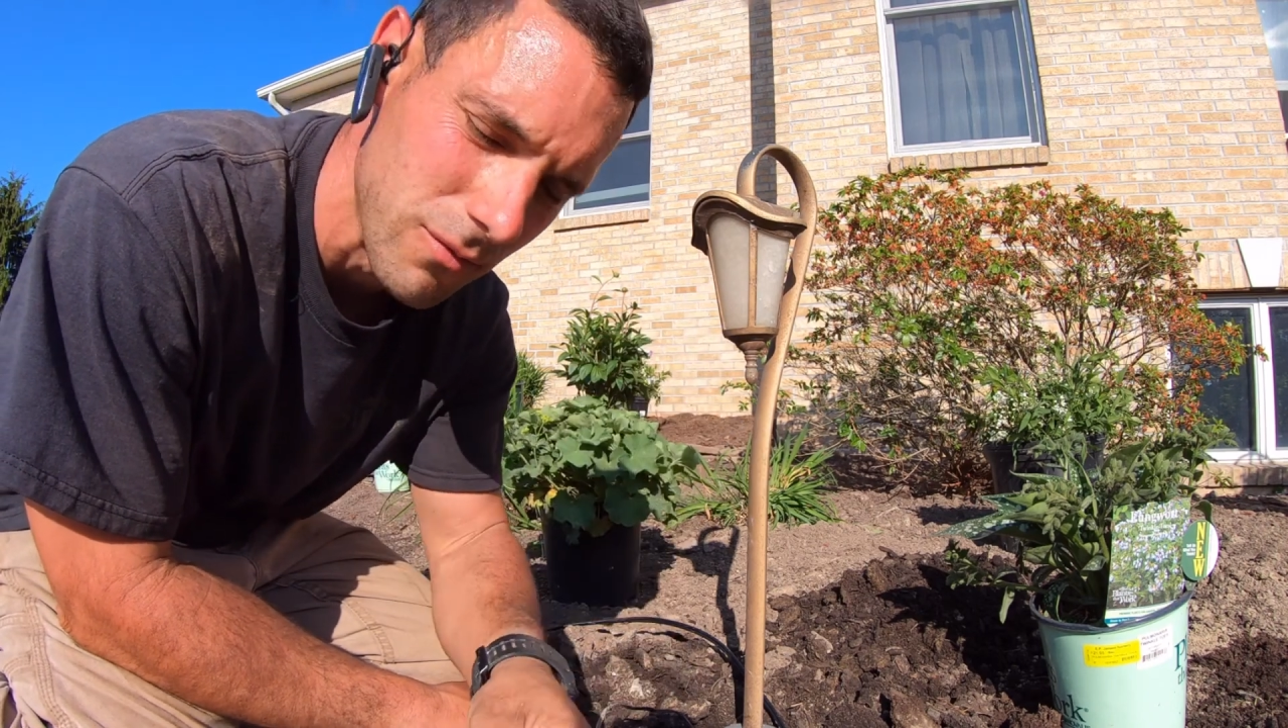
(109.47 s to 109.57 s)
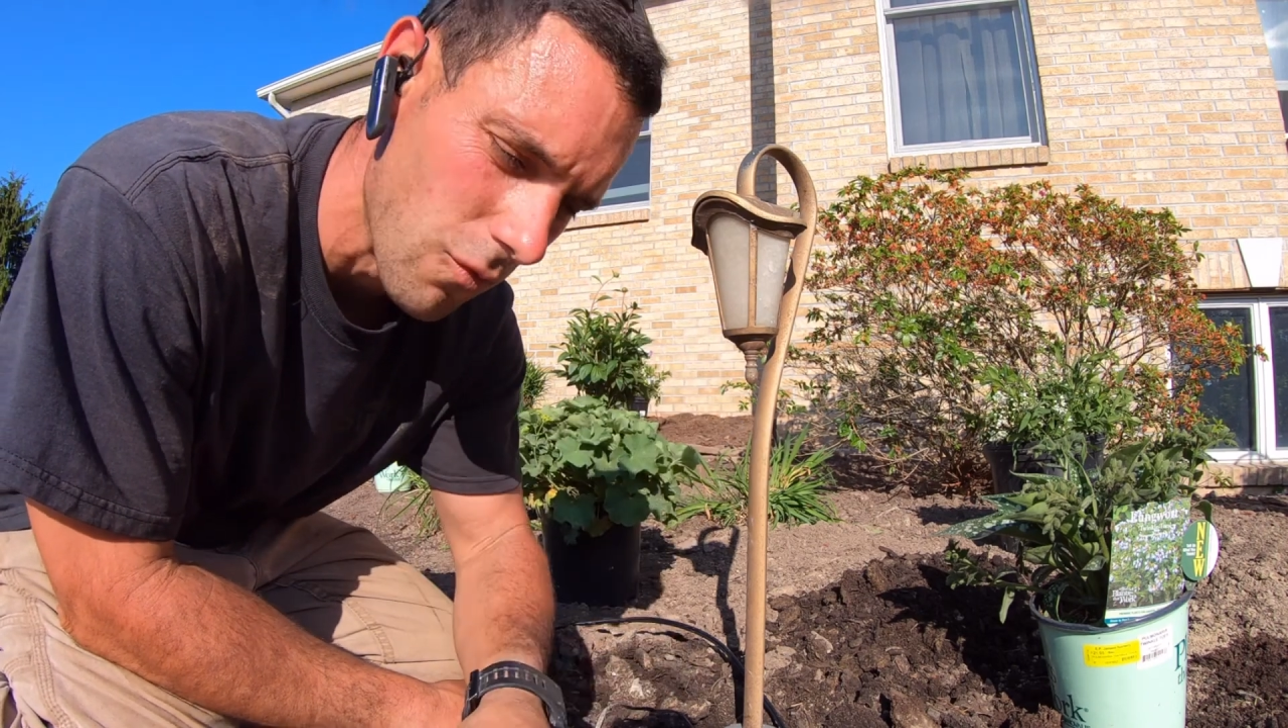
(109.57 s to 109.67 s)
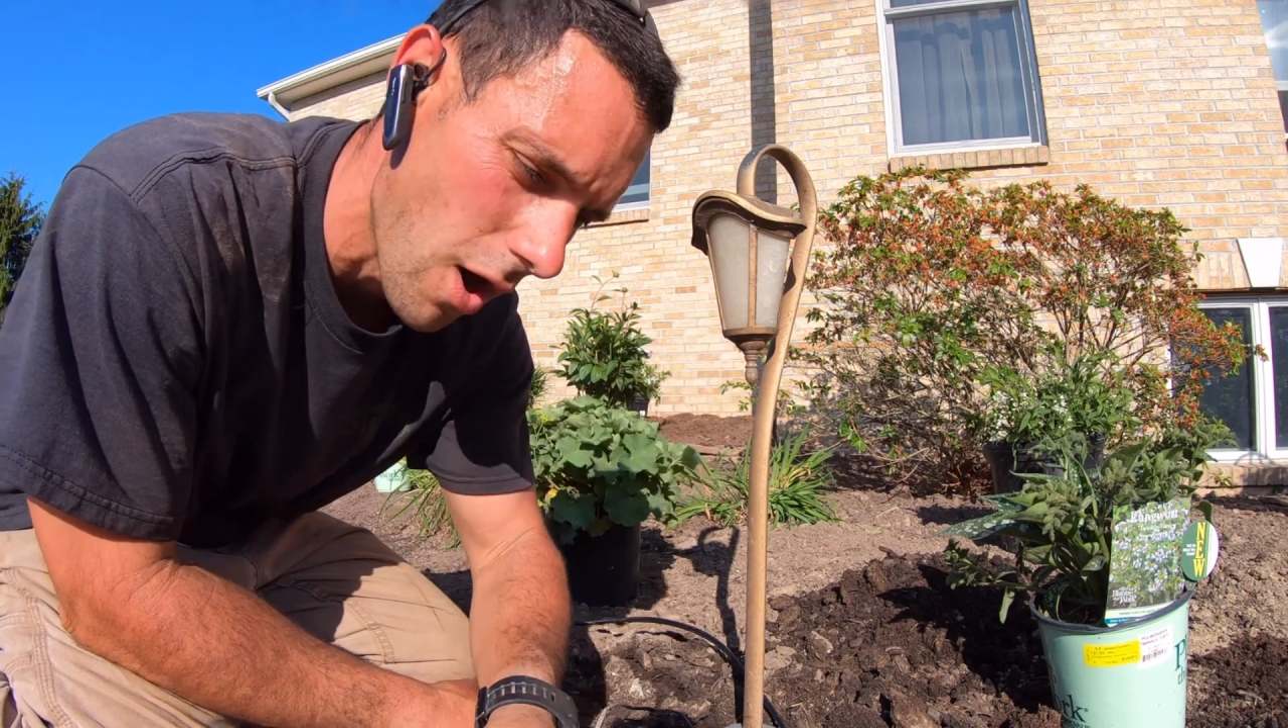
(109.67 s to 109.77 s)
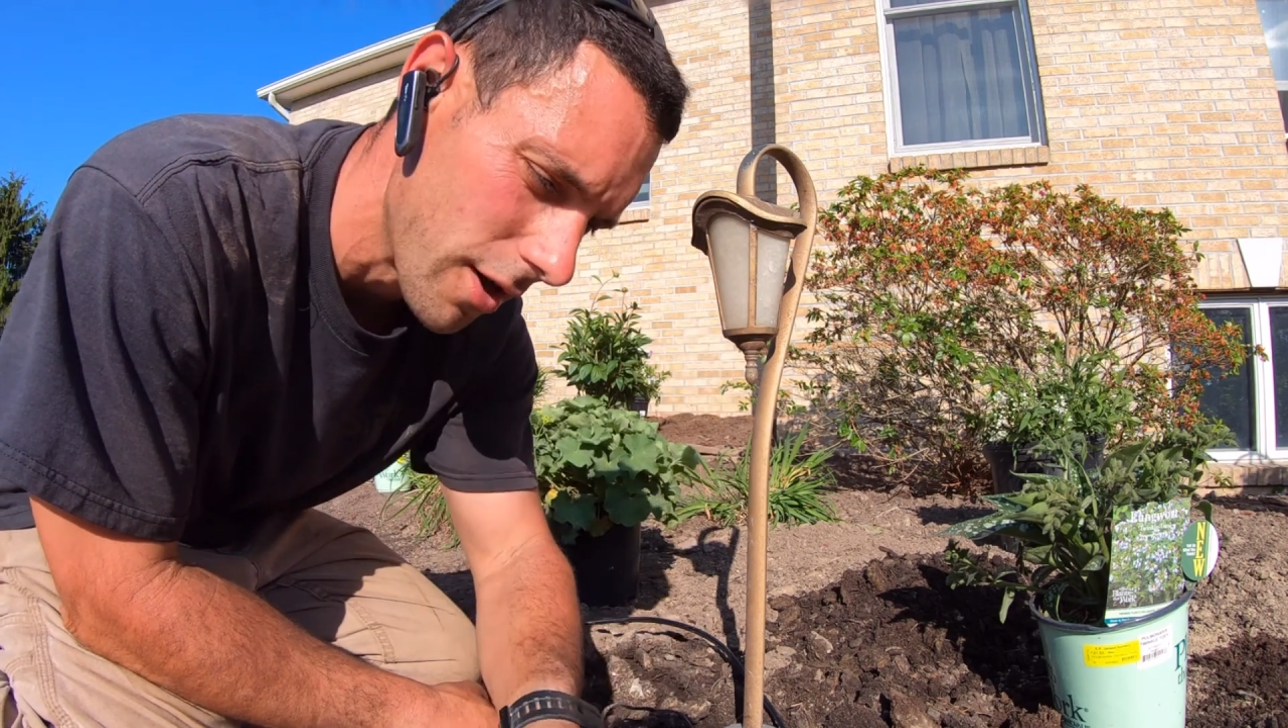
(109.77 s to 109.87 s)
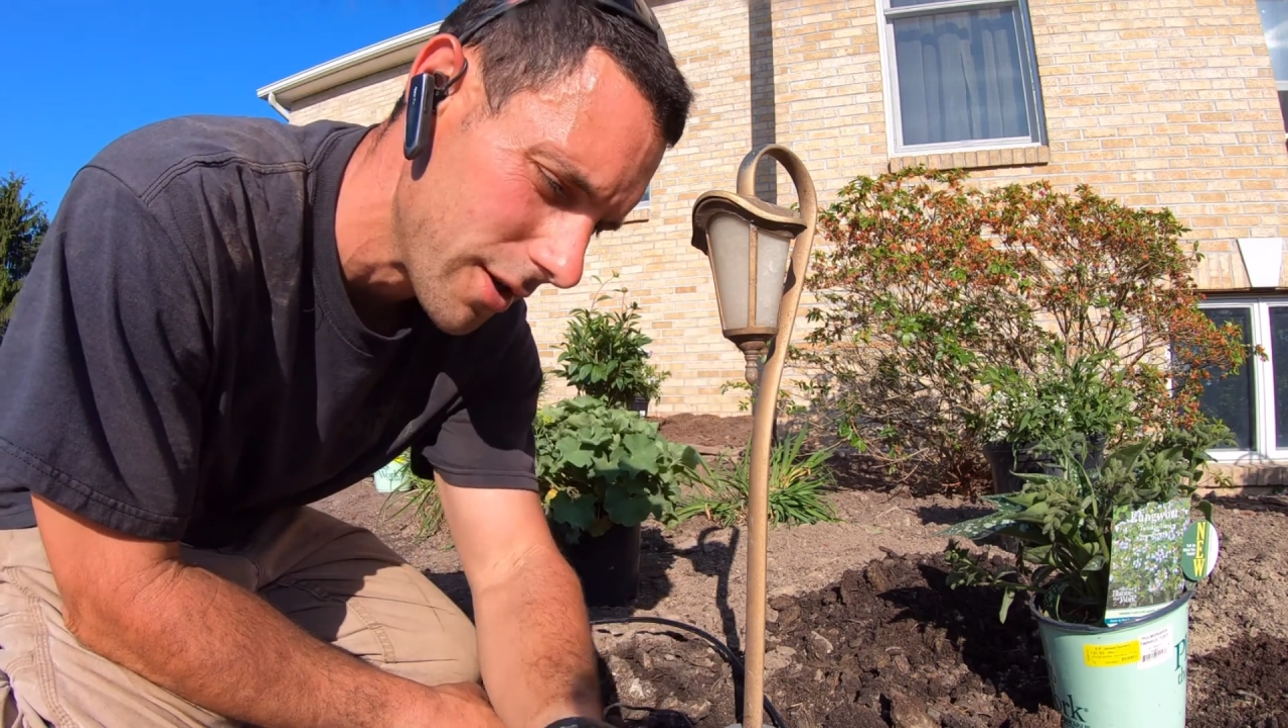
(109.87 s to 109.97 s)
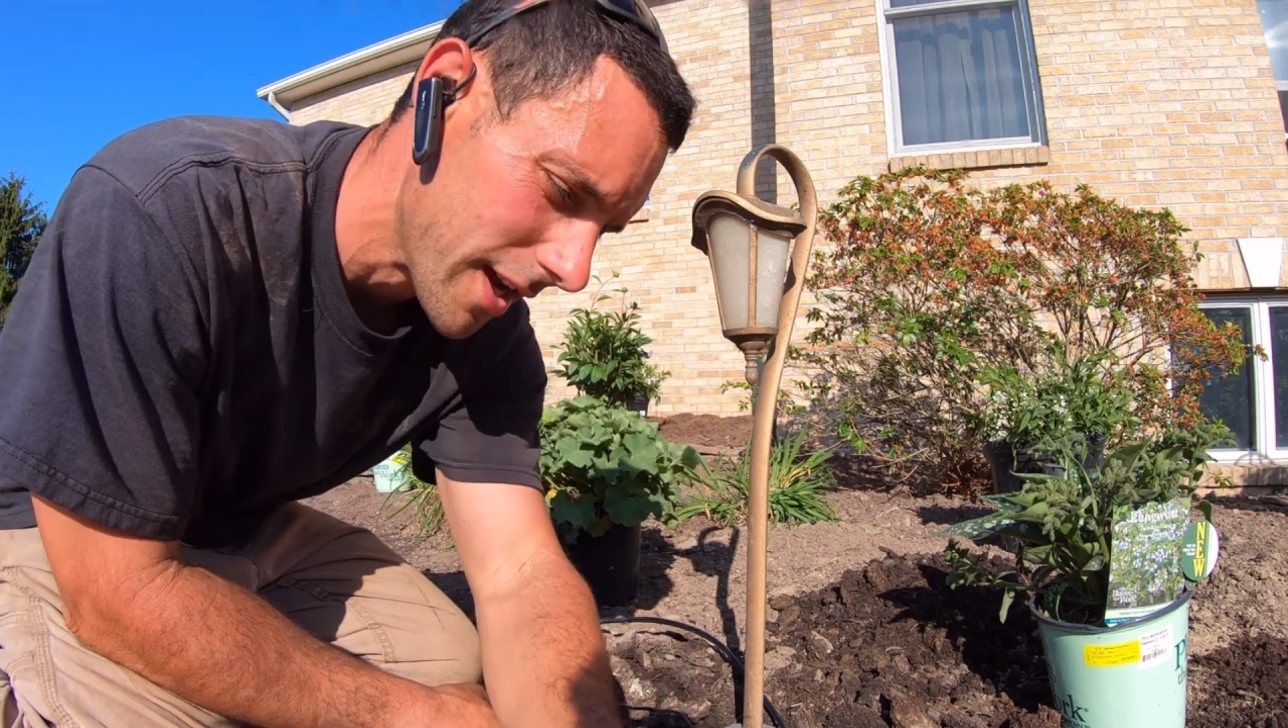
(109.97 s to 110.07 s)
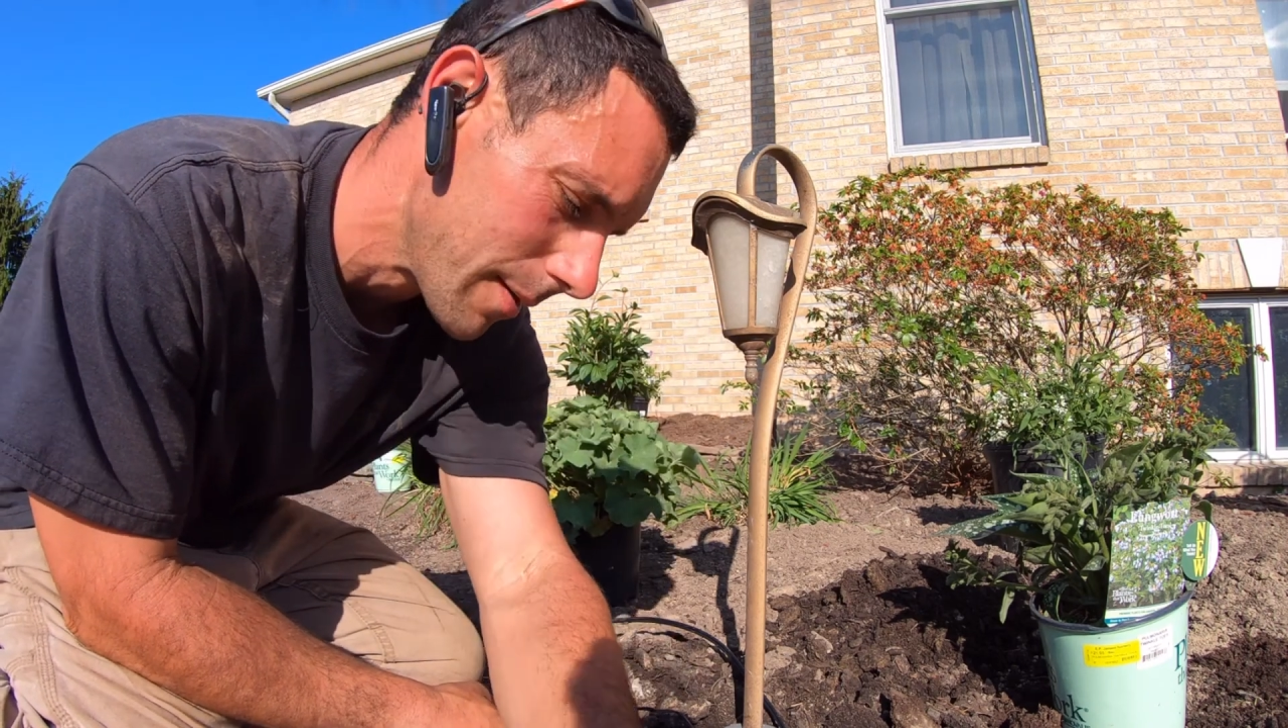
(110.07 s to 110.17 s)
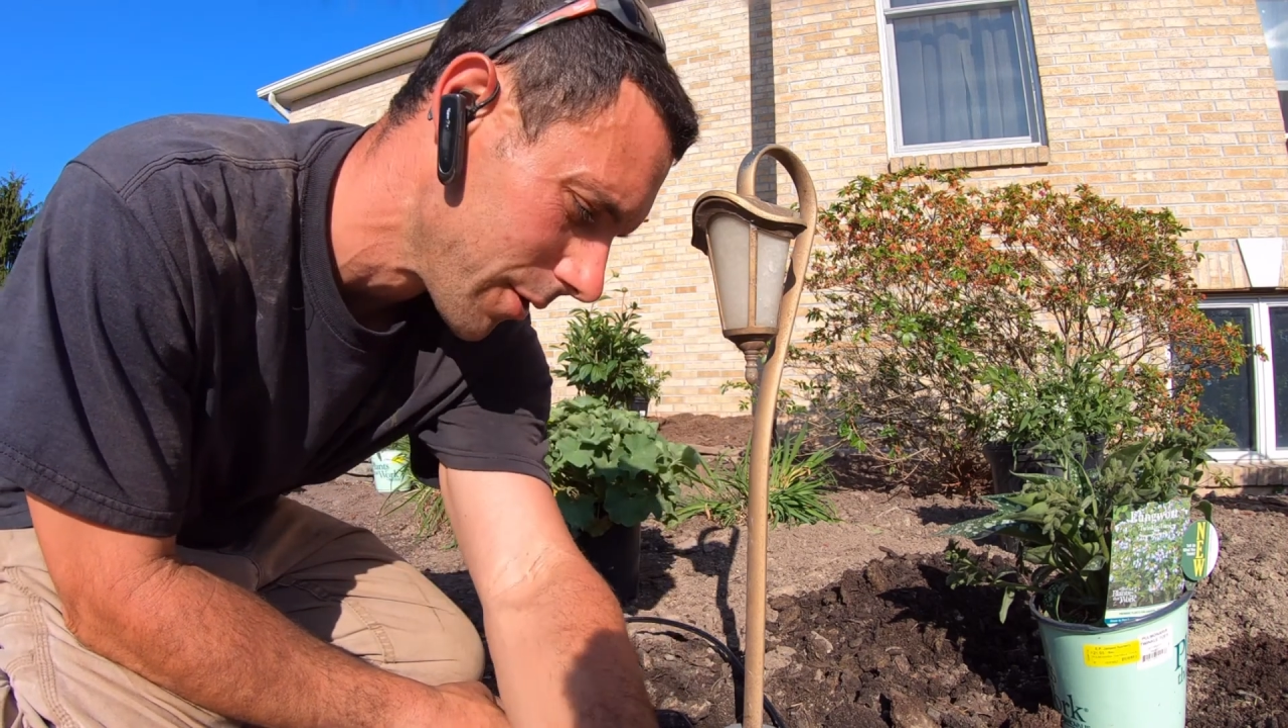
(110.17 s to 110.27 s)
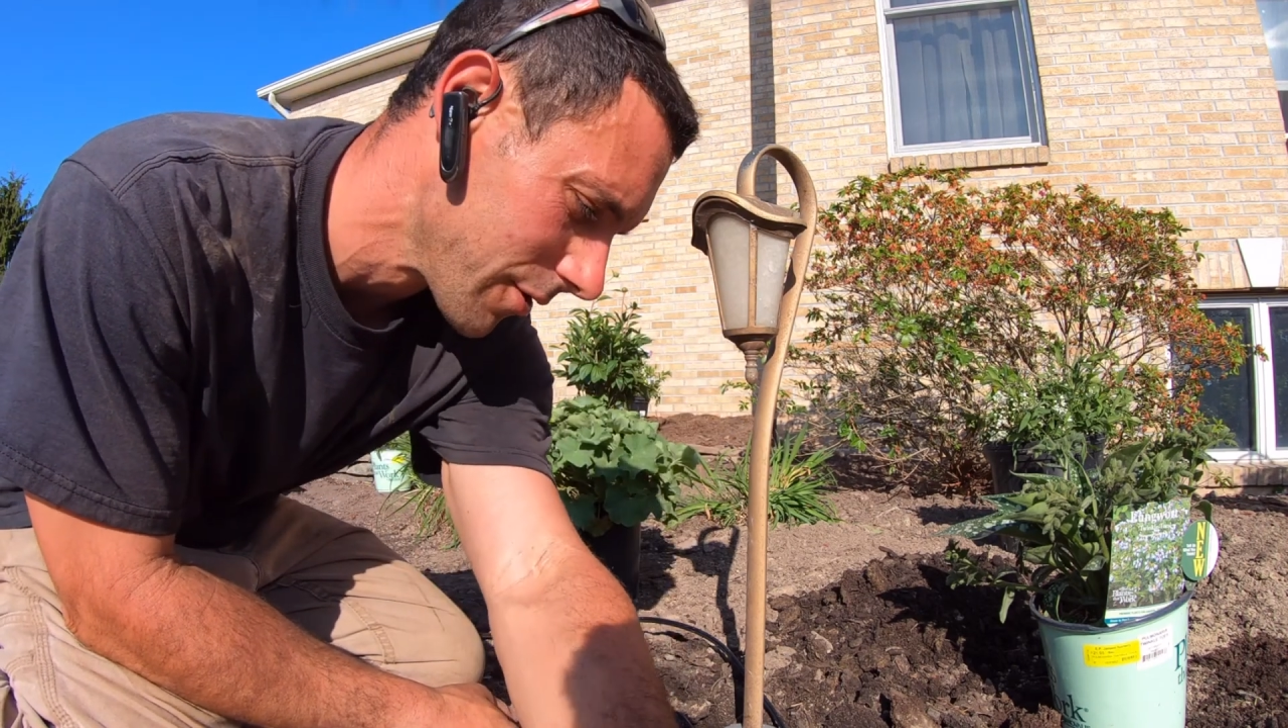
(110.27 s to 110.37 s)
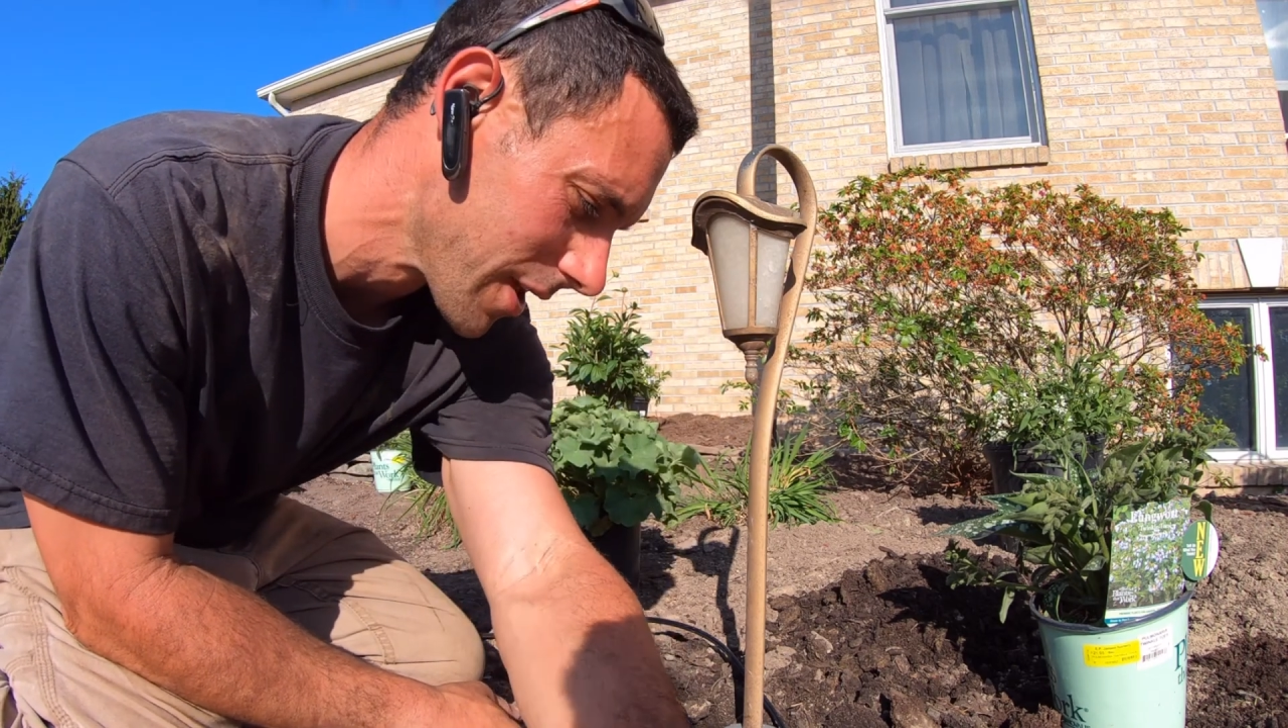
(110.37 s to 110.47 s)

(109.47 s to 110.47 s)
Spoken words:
wire diameter